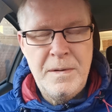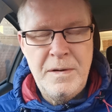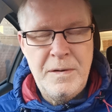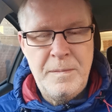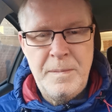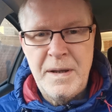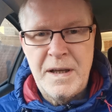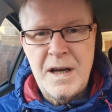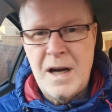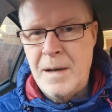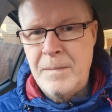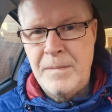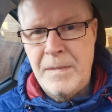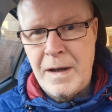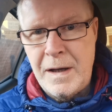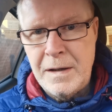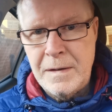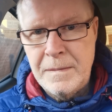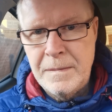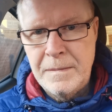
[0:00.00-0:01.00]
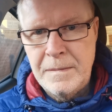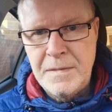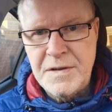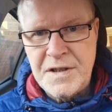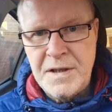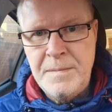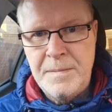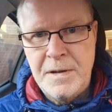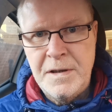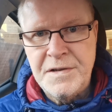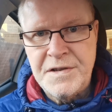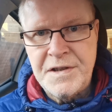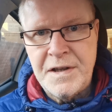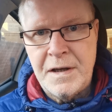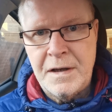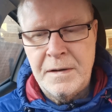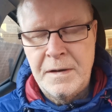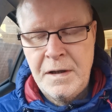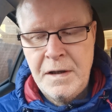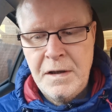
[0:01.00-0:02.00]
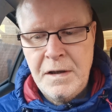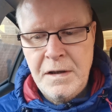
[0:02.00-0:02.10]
you become that. Simple as that.